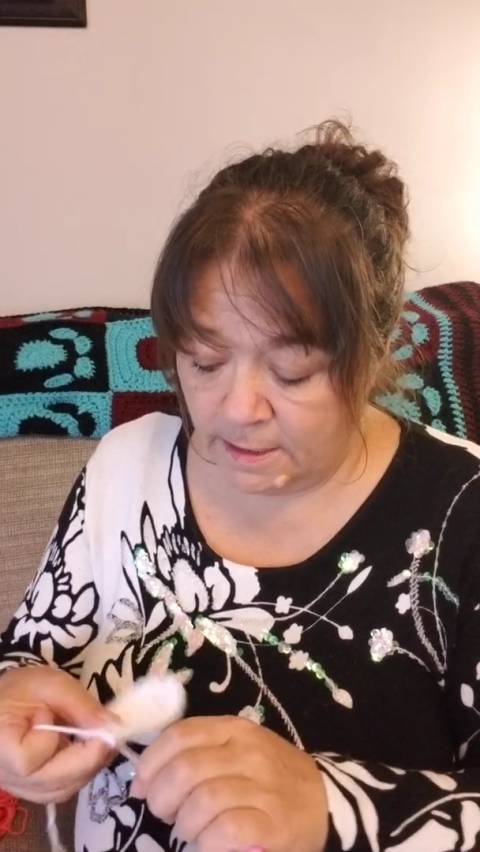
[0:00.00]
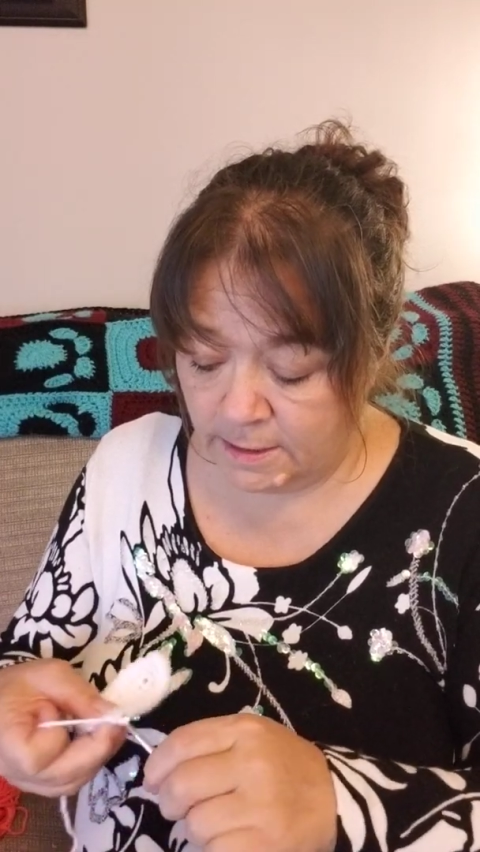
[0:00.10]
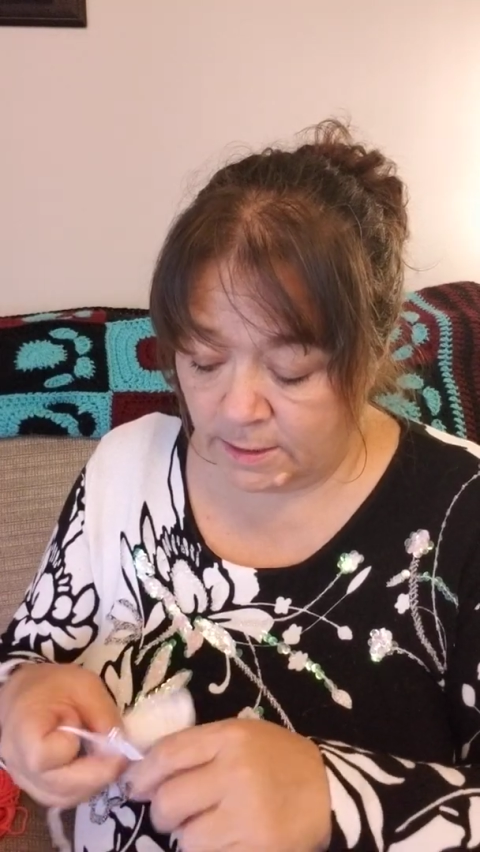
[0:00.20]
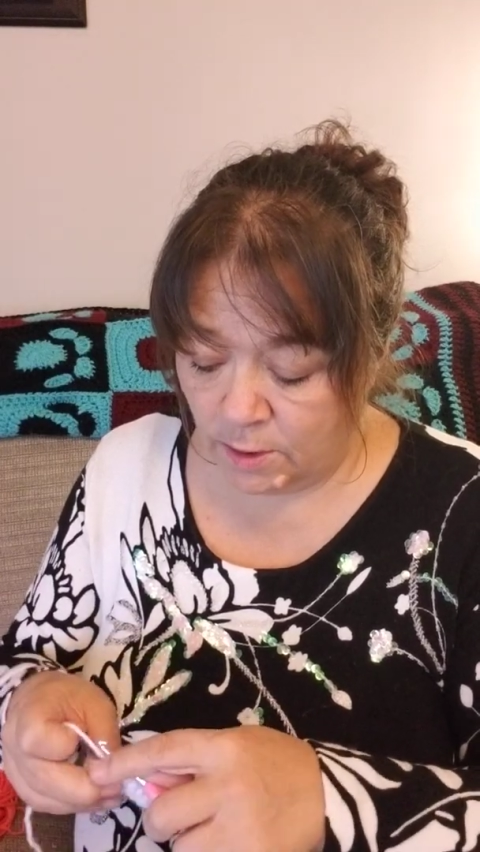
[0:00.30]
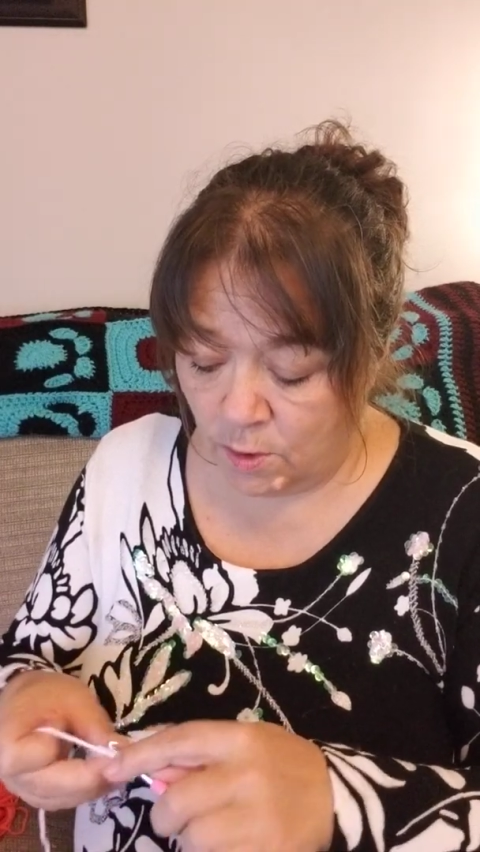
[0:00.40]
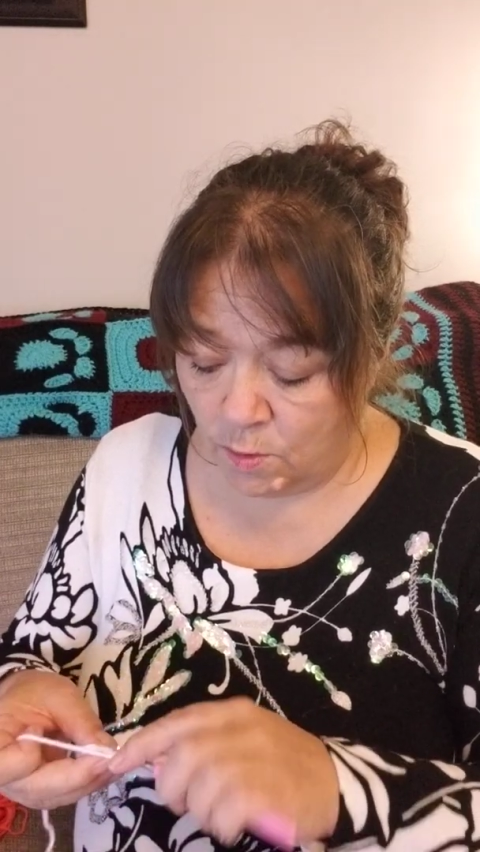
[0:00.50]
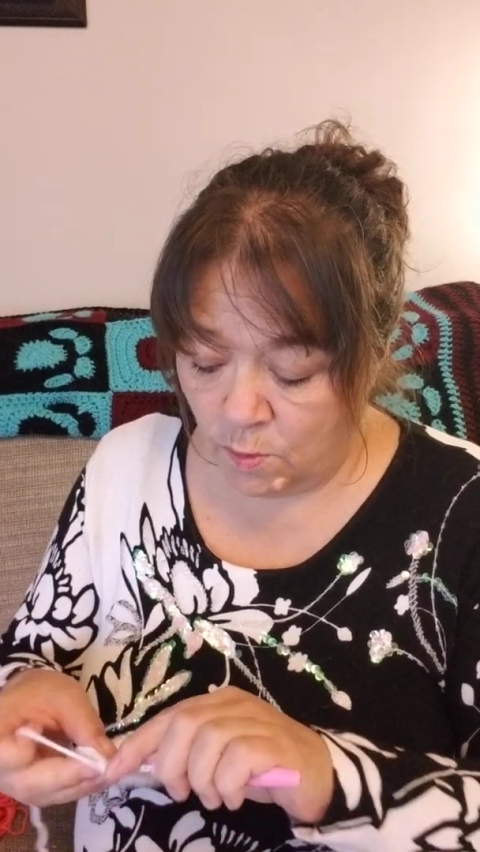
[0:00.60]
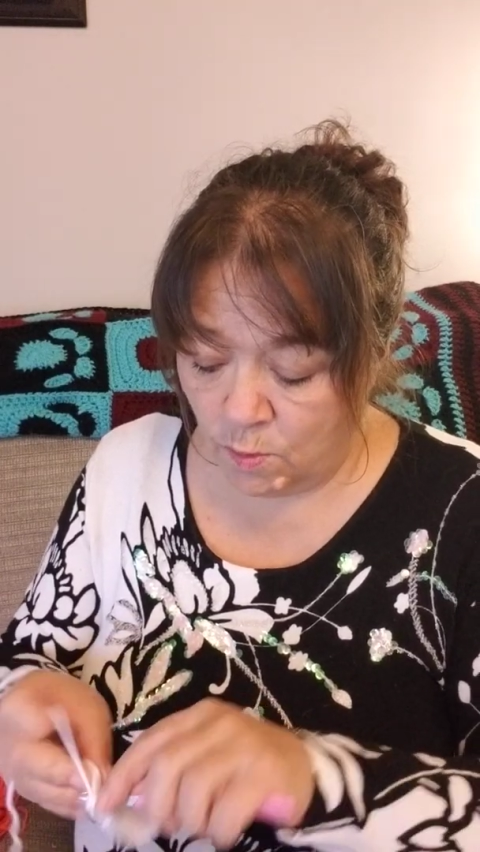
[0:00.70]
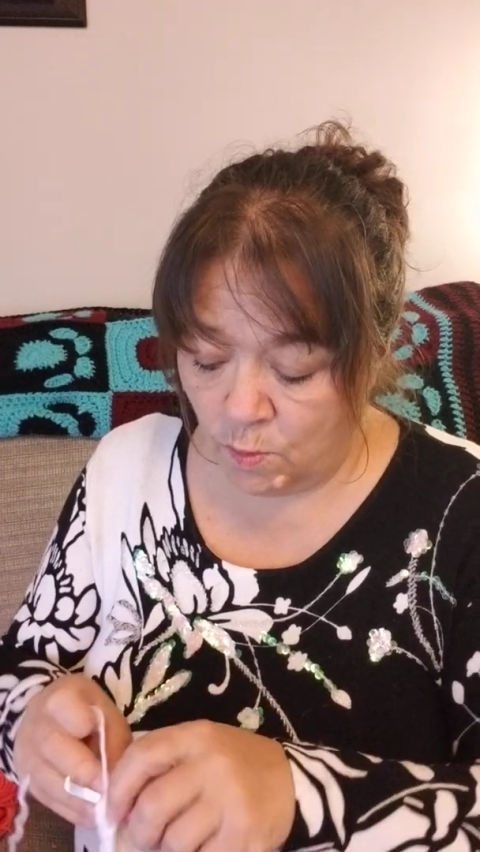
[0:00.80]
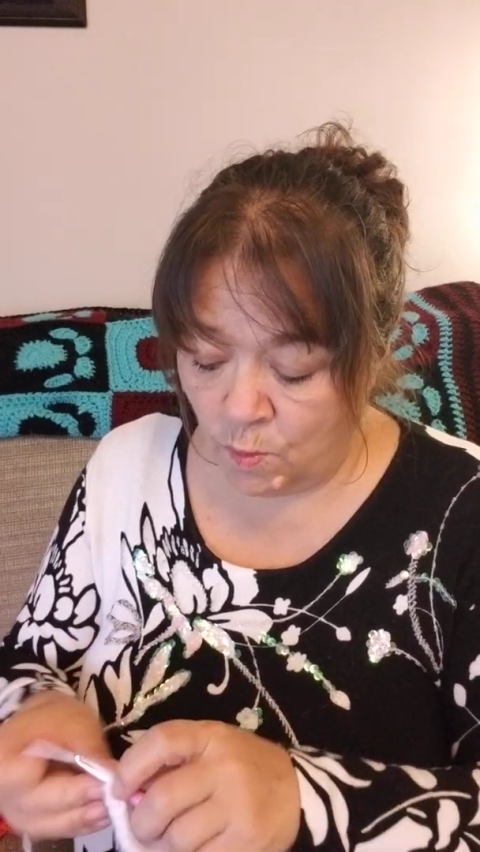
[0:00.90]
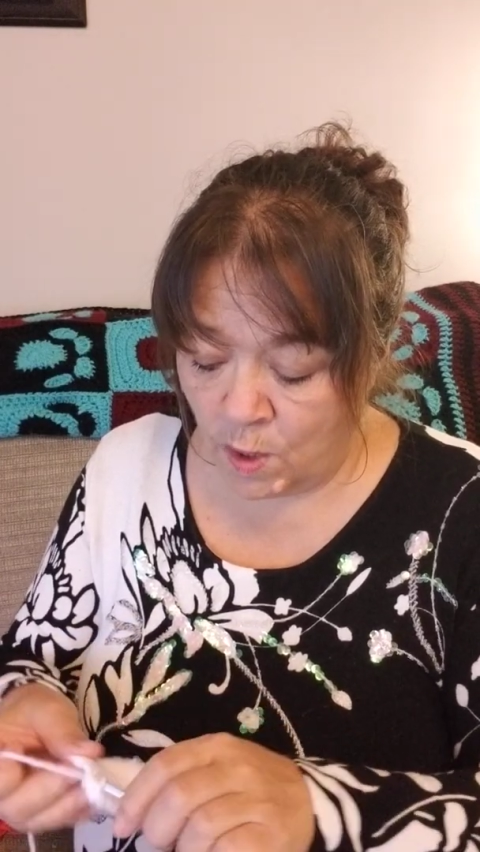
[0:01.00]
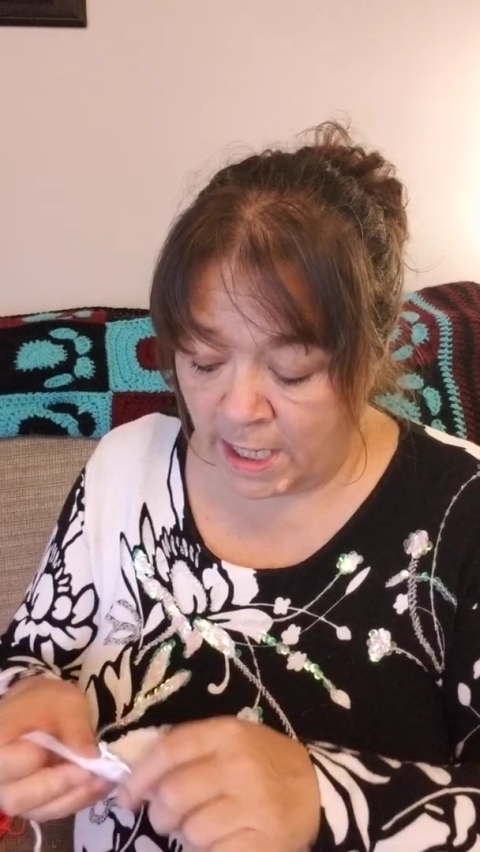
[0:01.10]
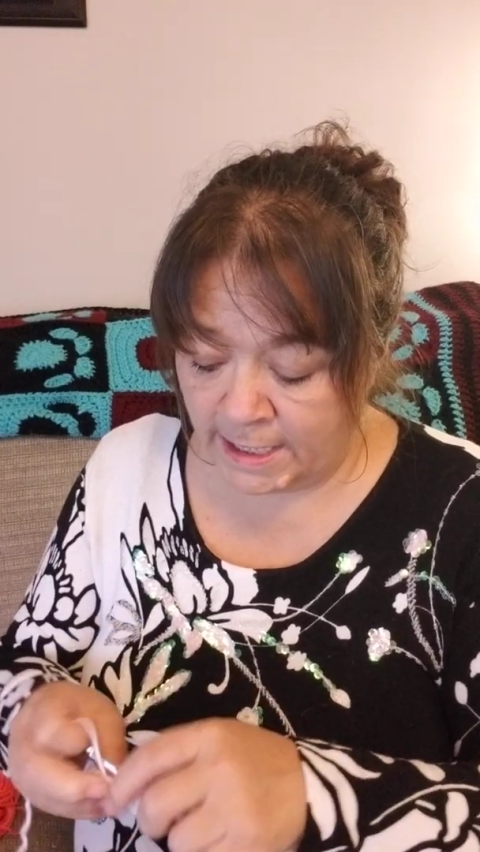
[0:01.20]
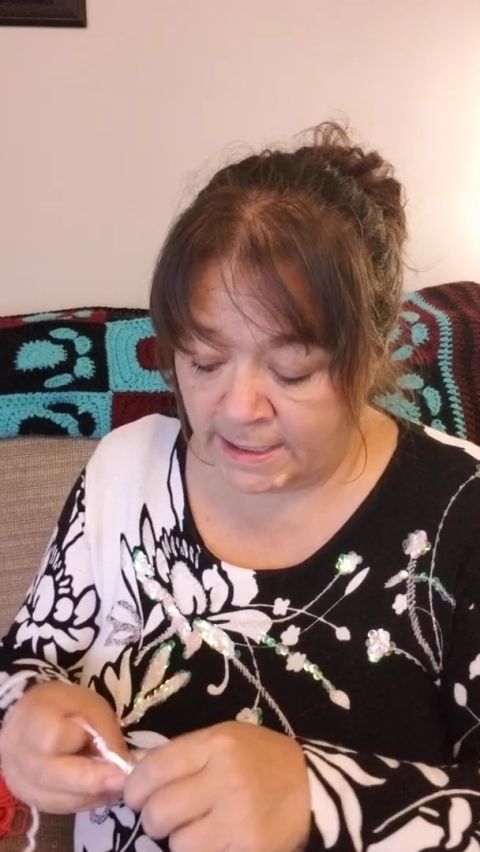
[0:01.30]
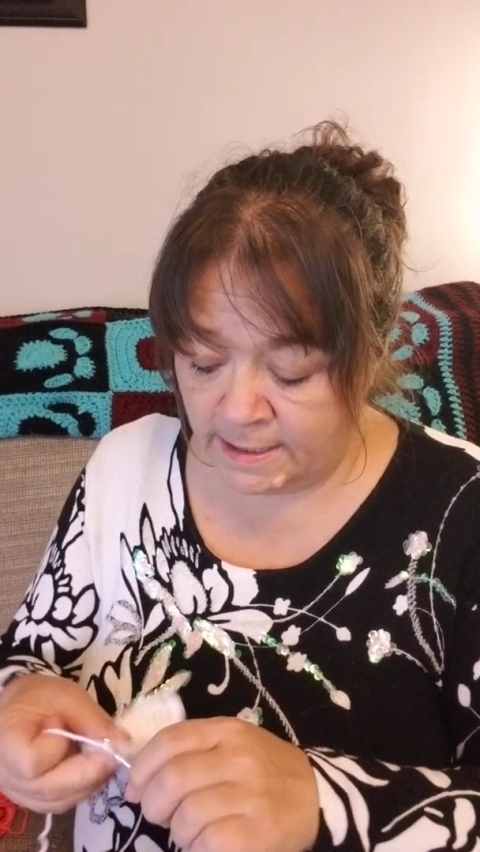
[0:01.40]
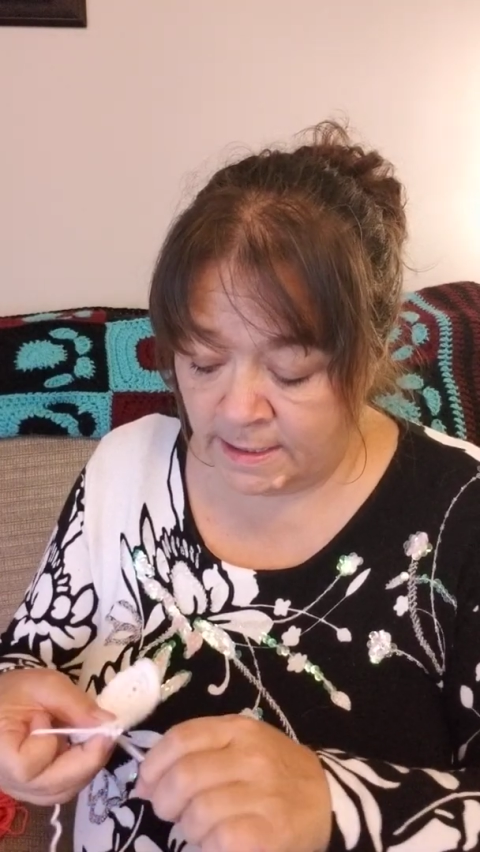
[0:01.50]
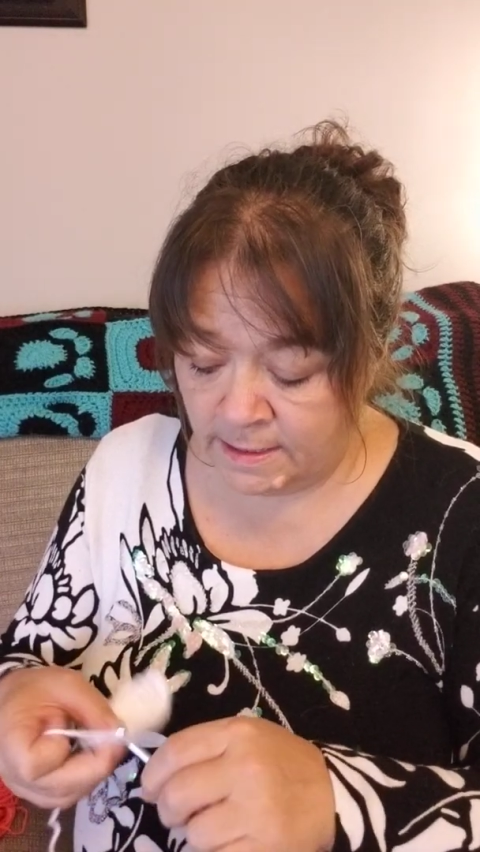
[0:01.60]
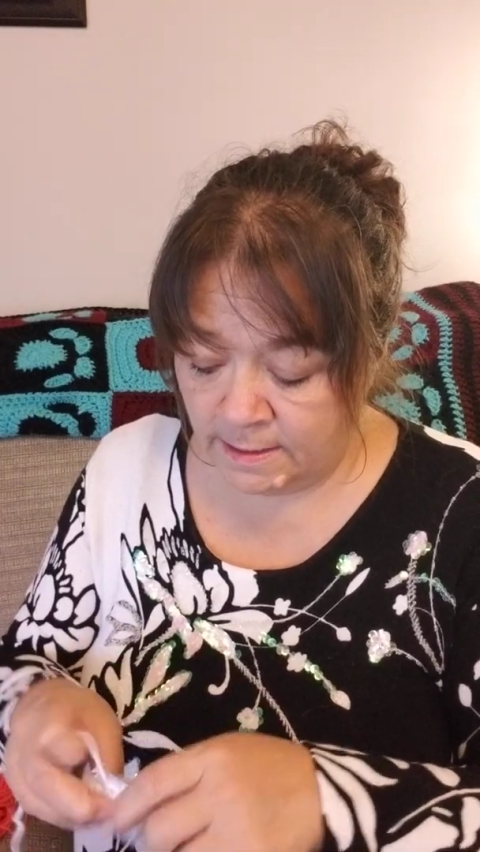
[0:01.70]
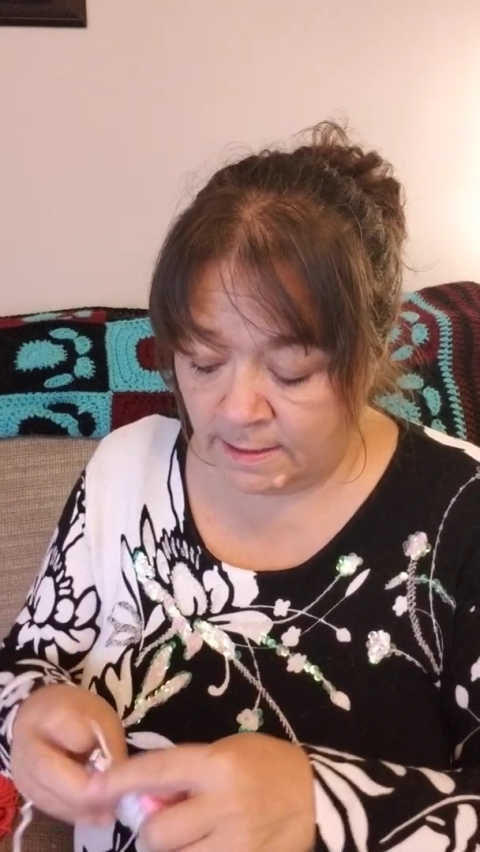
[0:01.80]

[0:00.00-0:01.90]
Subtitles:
So 1